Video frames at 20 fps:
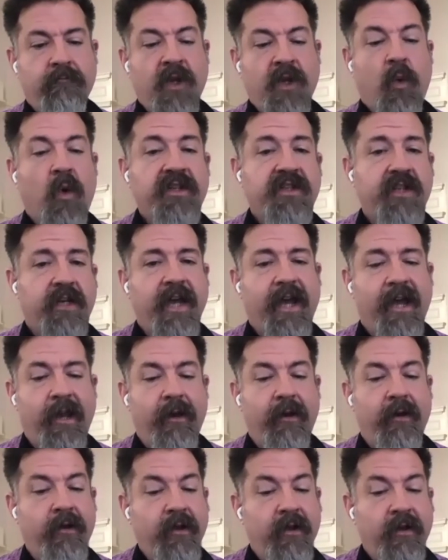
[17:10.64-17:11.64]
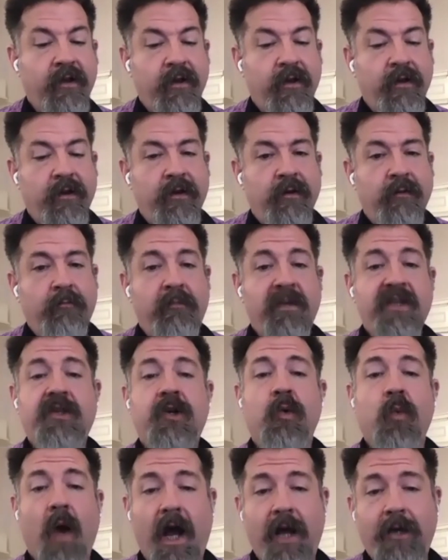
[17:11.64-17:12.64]
Once again,
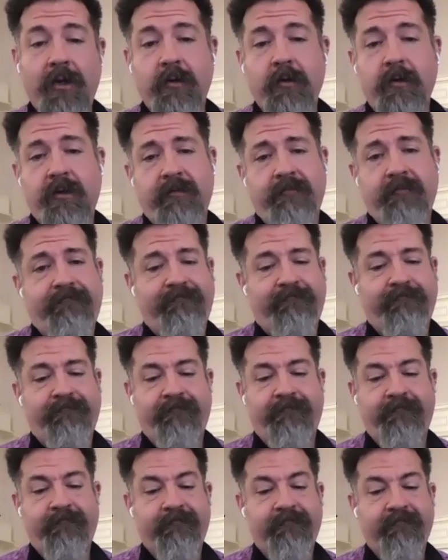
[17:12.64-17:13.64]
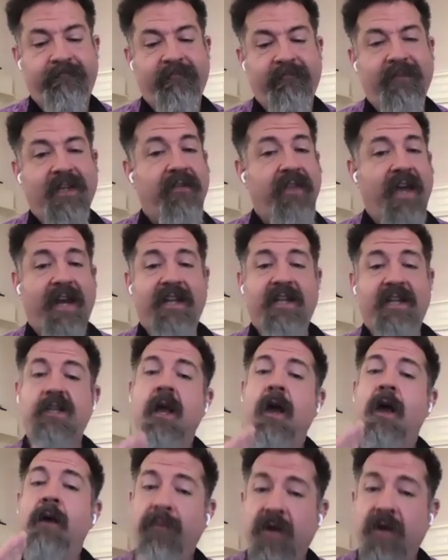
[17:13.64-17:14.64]
Mr. Rogers, that is,
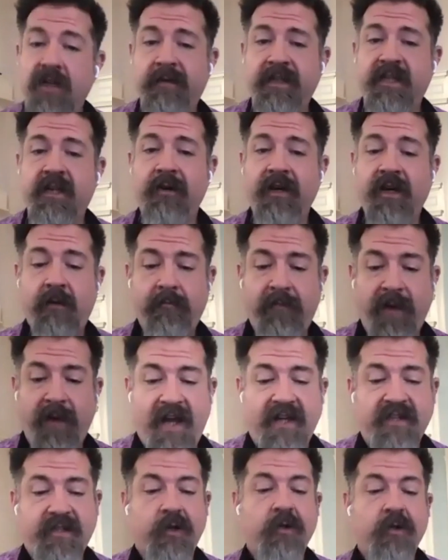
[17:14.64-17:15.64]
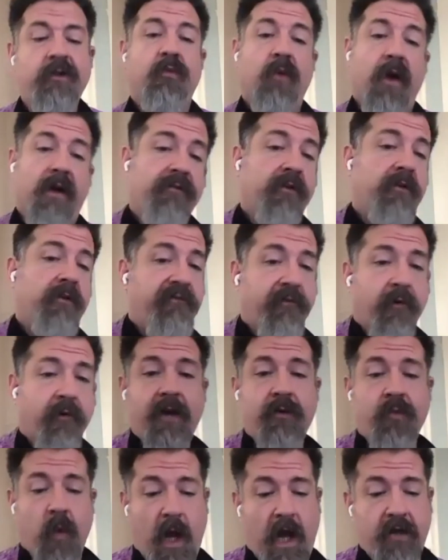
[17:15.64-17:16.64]
Presbyterian pastor, the Reverend
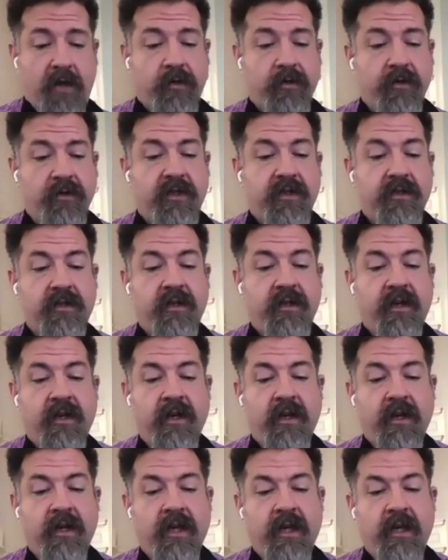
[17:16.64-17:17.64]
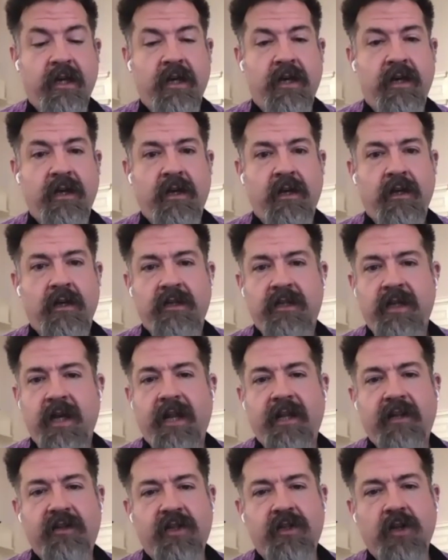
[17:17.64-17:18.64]
Fred Rogers,
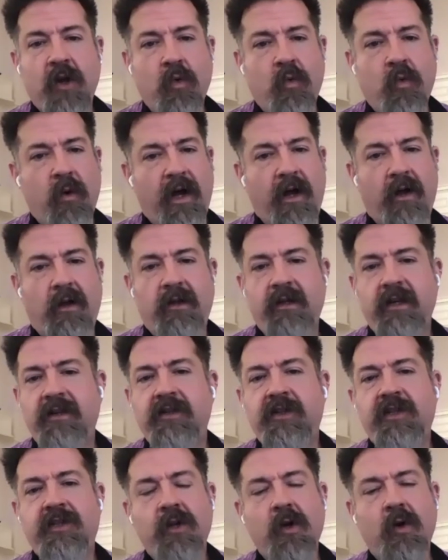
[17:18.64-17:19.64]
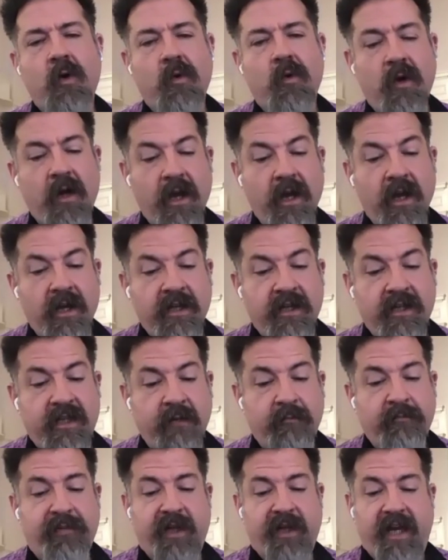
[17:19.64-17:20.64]
said it so well and so
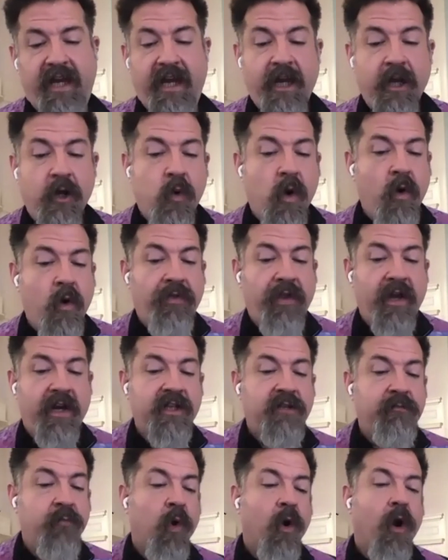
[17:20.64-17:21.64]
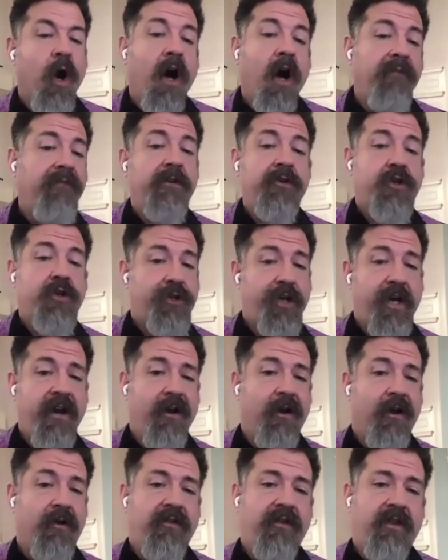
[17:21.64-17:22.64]
simply in a quote that is more often
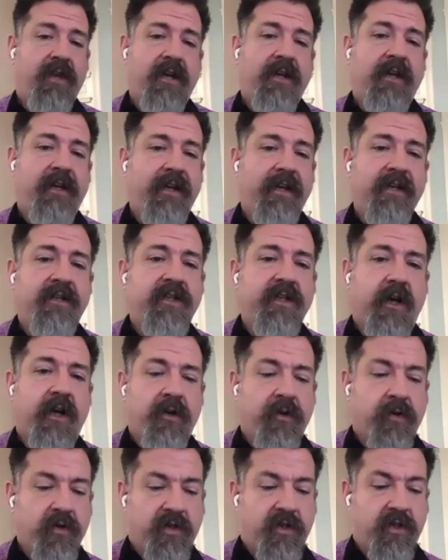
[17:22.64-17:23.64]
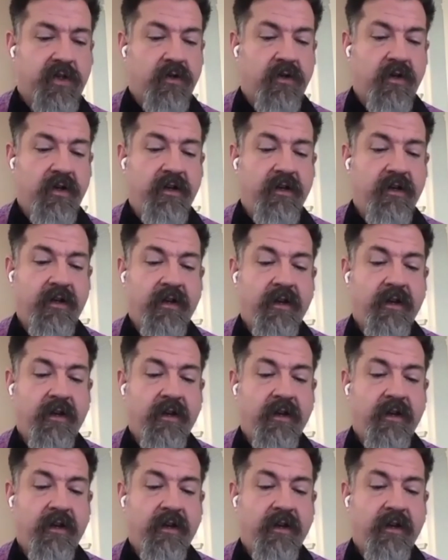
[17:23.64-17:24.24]
shared than it is understood.